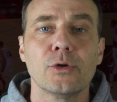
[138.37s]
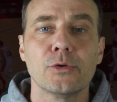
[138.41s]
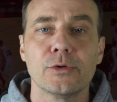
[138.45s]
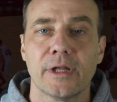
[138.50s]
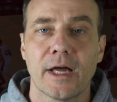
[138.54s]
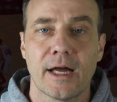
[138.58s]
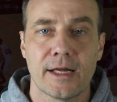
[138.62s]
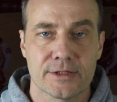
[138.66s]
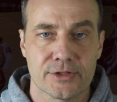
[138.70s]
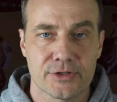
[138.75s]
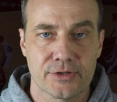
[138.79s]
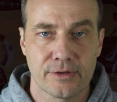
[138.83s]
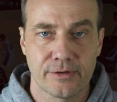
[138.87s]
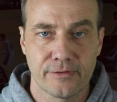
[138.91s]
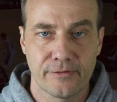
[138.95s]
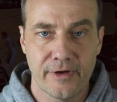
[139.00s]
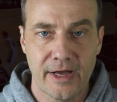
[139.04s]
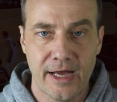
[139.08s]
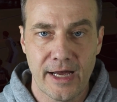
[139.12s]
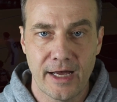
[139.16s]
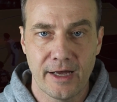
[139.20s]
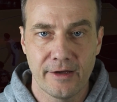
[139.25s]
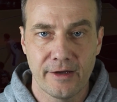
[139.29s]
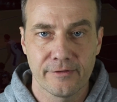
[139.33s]
not
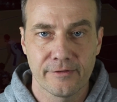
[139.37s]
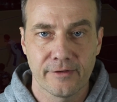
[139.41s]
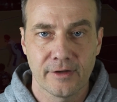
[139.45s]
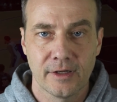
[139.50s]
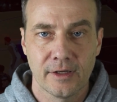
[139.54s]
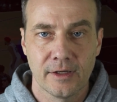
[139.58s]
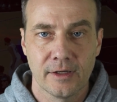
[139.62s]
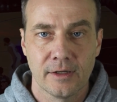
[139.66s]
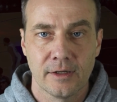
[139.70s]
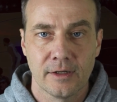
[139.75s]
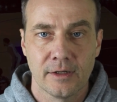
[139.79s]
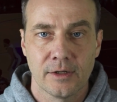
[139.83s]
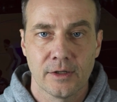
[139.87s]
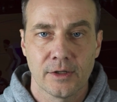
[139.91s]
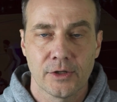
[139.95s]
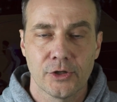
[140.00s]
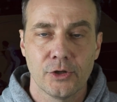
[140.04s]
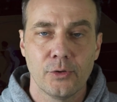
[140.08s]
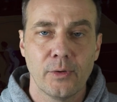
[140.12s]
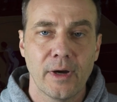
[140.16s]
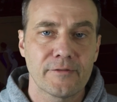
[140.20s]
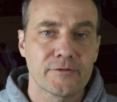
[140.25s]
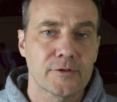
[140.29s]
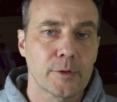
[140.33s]
survive.
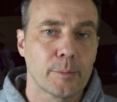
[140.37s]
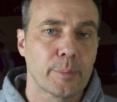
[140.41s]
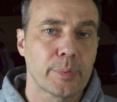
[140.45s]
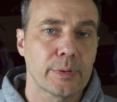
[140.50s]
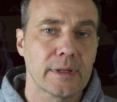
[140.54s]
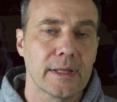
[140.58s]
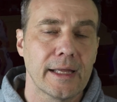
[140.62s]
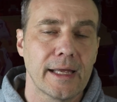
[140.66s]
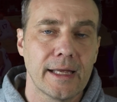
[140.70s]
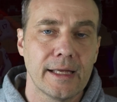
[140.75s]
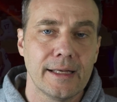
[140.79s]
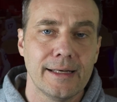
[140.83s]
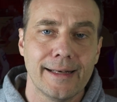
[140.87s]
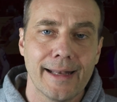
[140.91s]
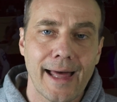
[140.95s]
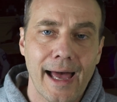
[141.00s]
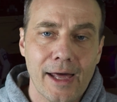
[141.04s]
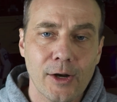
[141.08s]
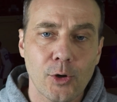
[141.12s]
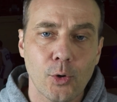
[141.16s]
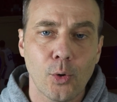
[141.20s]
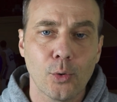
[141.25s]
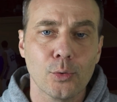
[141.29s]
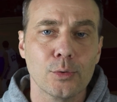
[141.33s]
You have to play
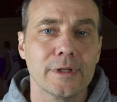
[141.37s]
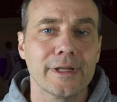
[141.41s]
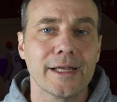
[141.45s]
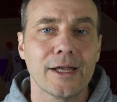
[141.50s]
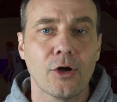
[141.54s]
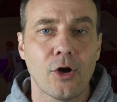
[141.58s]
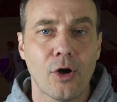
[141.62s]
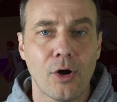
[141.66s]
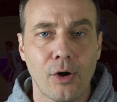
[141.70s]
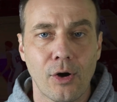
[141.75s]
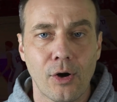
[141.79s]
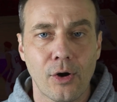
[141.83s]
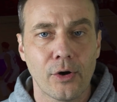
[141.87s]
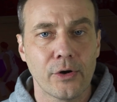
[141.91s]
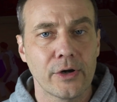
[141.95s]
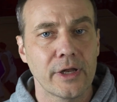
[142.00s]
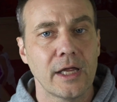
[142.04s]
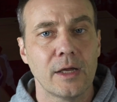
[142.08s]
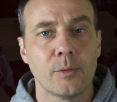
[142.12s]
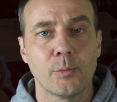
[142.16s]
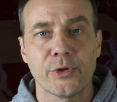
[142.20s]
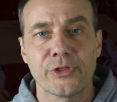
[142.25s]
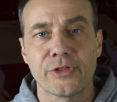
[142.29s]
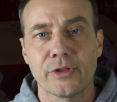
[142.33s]
not only hard
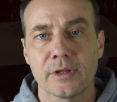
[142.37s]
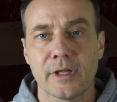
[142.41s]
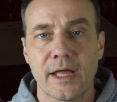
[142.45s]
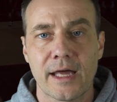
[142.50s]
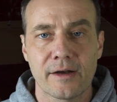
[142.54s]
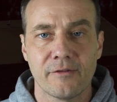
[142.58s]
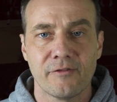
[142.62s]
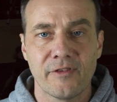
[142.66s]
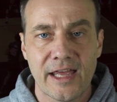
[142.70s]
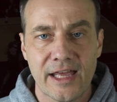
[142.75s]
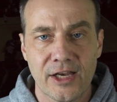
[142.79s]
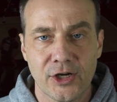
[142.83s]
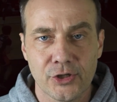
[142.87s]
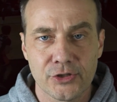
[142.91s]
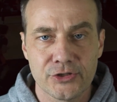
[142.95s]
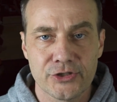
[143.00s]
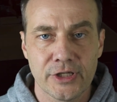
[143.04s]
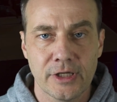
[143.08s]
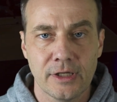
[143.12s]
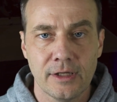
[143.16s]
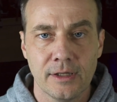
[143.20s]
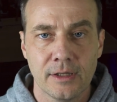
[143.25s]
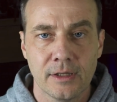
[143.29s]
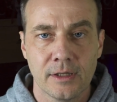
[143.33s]
and with a lot of
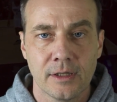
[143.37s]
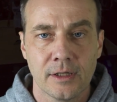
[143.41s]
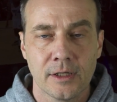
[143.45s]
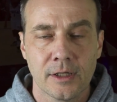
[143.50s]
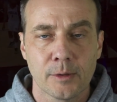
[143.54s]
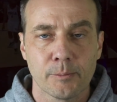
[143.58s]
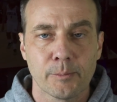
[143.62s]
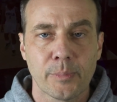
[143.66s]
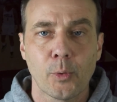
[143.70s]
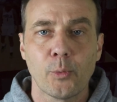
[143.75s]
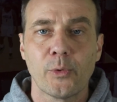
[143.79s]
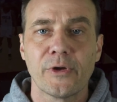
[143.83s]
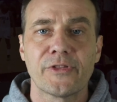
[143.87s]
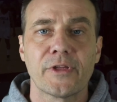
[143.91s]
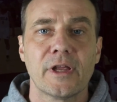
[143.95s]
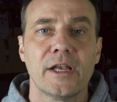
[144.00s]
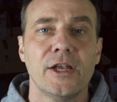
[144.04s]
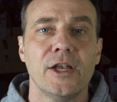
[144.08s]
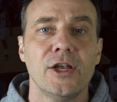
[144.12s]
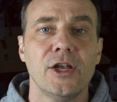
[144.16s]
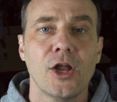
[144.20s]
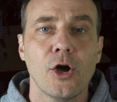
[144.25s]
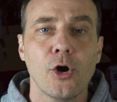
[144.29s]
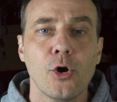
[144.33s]
energy, but with a
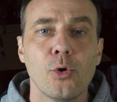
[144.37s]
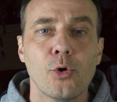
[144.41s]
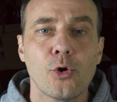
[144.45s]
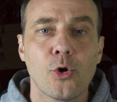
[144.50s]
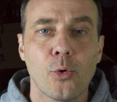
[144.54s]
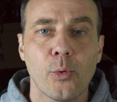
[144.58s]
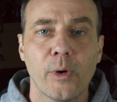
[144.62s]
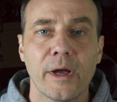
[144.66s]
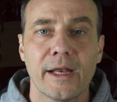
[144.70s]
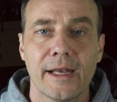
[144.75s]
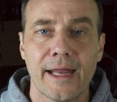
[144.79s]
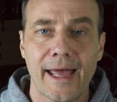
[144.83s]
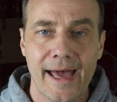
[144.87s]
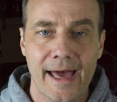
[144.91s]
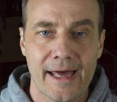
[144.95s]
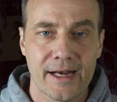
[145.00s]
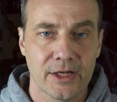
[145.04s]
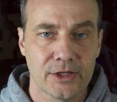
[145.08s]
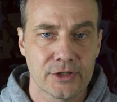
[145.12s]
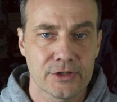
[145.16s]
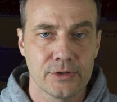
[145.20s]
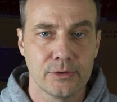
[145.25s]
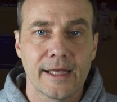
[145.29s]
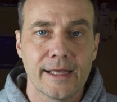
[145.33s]
no-quit
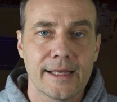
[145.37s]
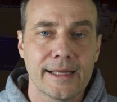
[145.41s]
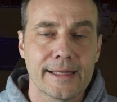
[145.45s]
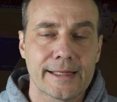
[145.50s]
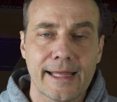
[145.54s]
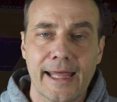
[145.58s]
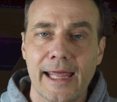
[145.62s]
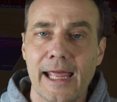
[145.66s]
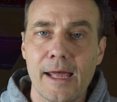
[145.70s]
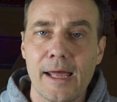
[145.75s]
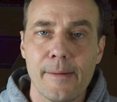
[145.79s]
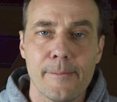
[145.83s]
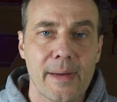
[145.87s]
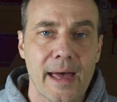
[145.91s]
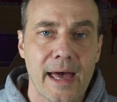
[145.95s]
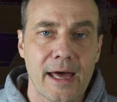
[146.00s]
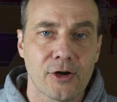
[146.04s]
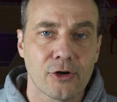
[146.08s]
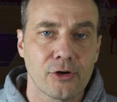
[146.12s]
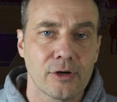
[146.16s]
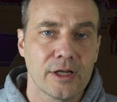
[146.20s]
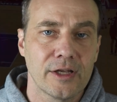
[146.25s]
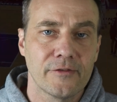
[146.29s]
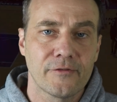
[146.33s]
attitude. It can't
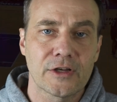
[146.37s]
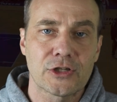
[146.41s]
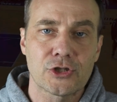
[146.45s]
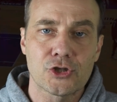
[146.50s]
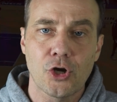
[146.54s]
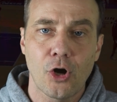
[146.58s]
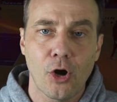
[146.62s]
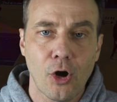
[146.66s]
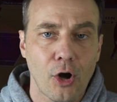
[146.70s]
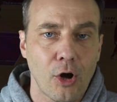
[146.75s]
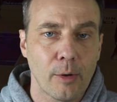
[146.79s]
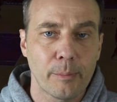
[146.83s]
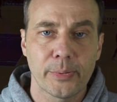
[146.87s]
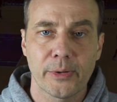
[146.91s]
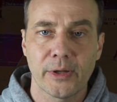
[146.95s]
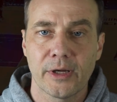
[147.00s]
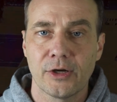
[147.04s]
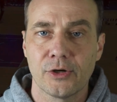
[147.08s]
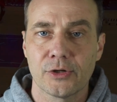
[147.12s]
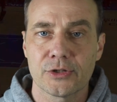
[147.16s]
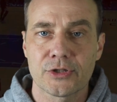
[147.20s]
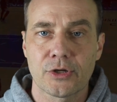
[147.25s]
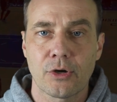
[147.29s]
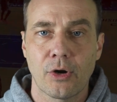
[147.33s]
matter if a tall
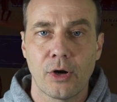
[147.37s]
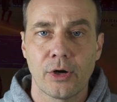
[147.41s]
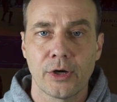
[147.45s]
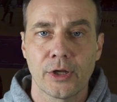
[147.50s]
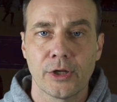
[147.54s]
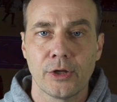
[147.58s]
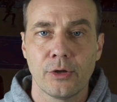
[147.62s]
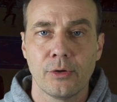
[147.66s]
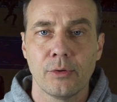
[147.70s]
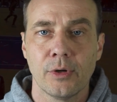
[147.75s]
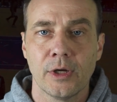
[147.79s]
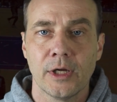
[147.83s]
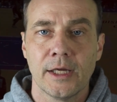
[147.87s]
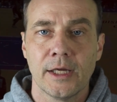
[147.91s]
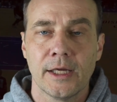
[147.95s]
player is guarding you.